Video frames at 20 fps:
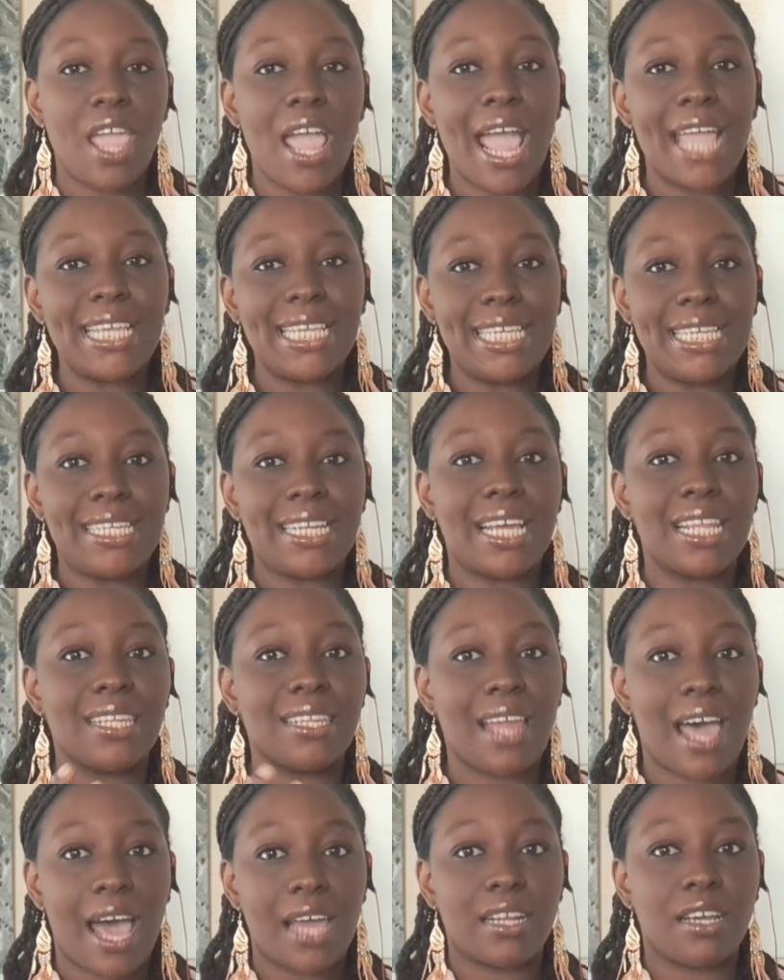I eat a
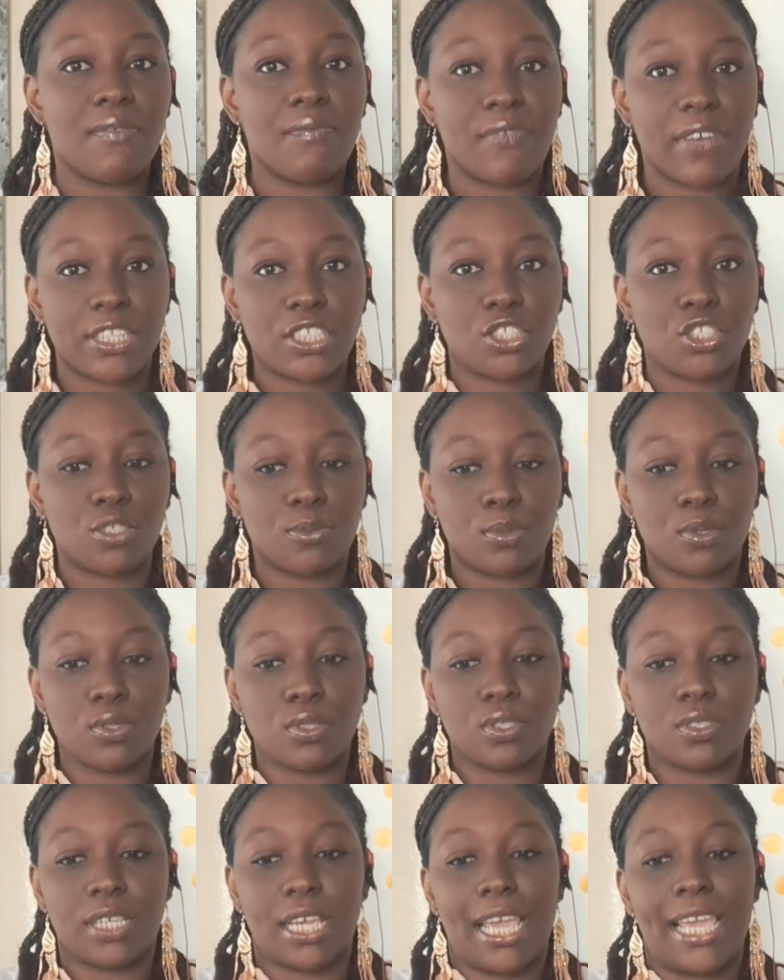lot of
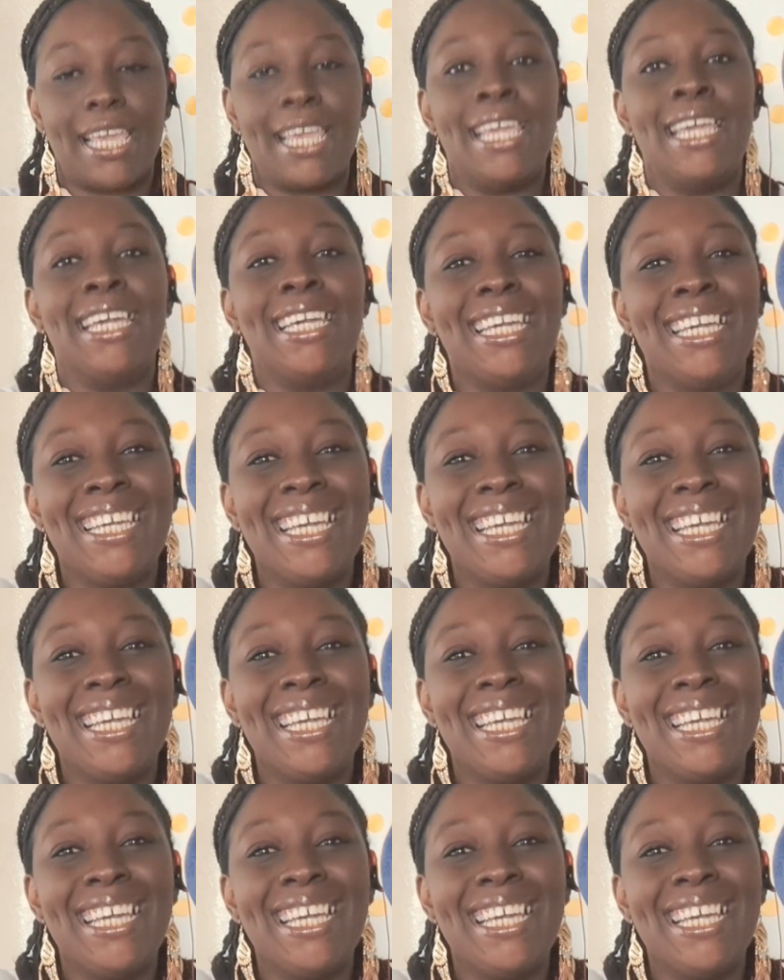vegetables, okay?